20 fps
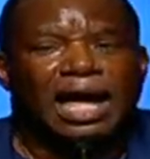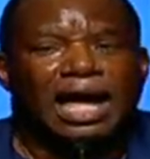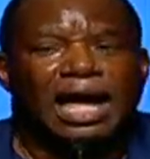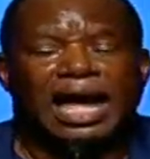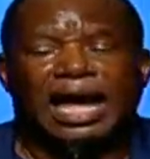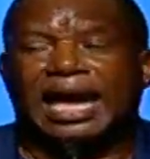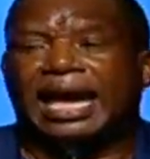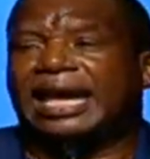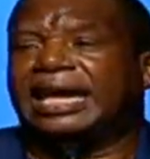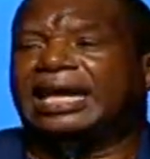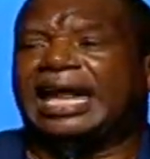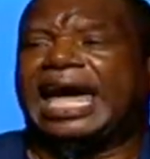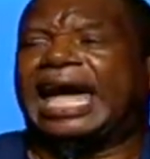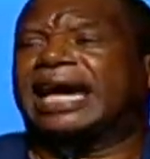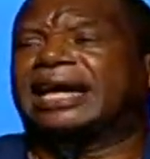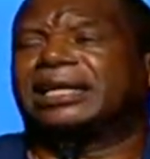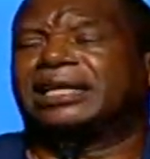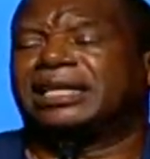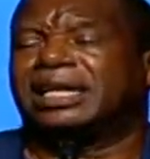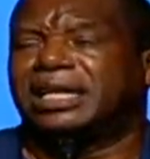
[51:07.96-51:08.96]
I hate
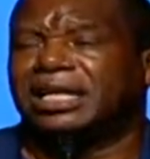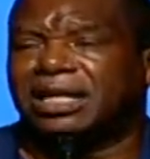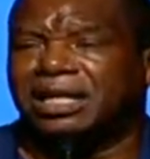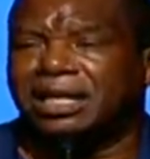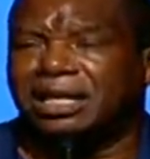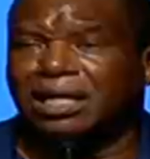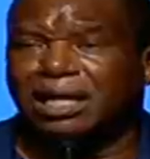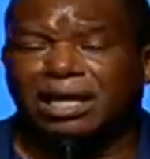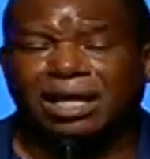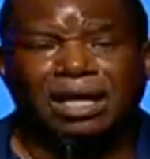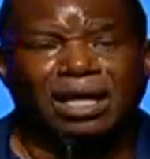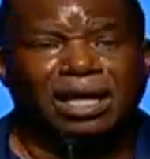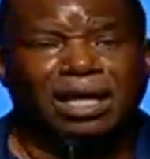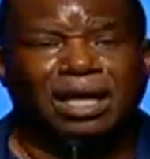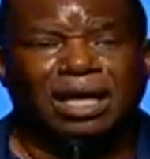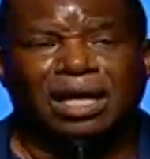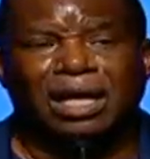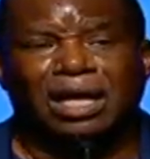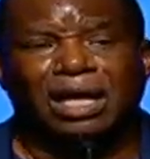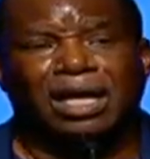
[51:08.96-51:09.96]
agony.
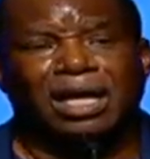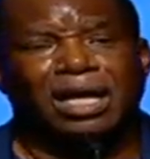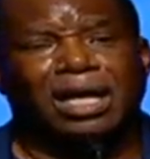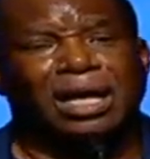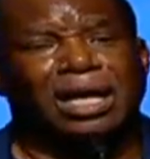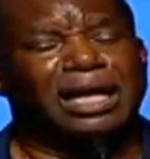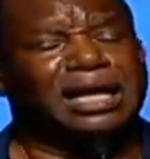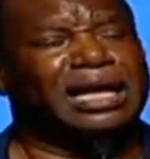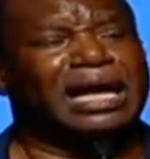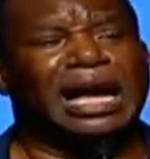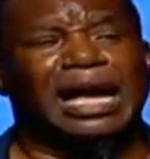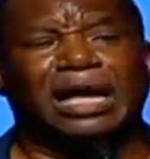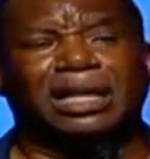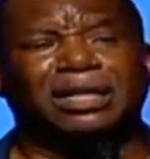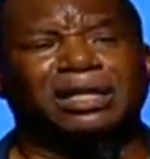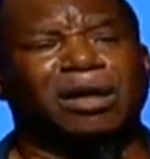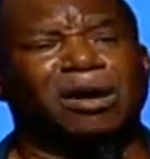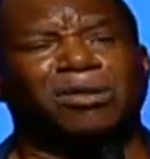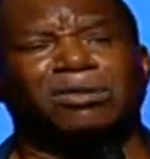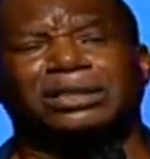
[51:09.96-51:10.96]
And
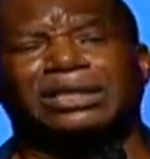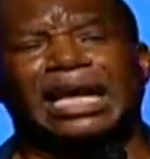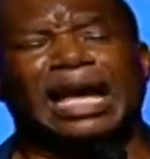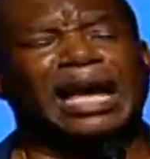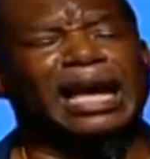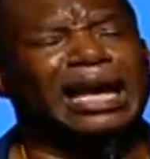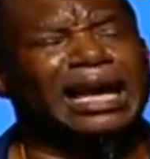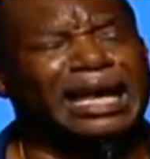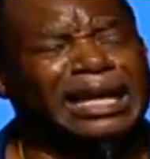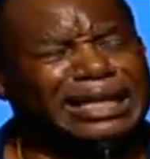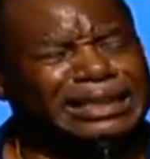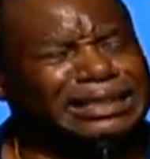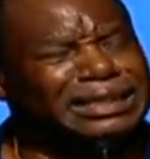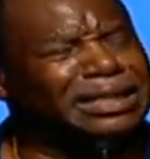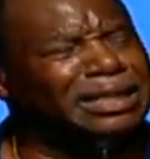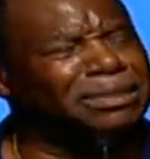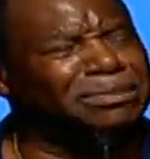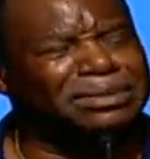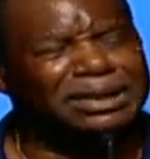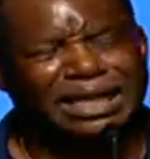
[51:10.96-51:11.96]
God knows I hate
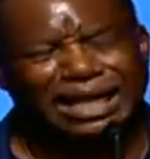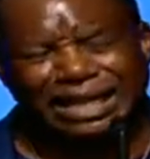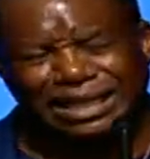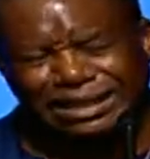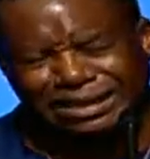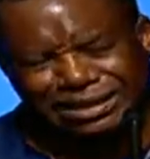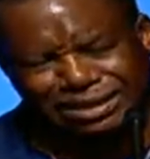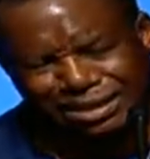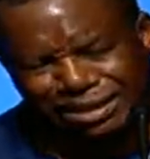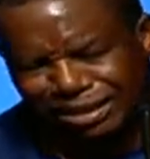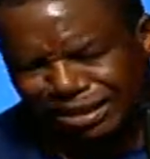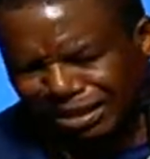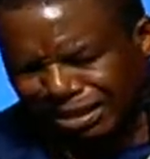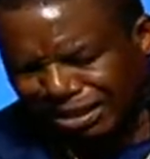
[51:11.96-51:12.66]
temptation.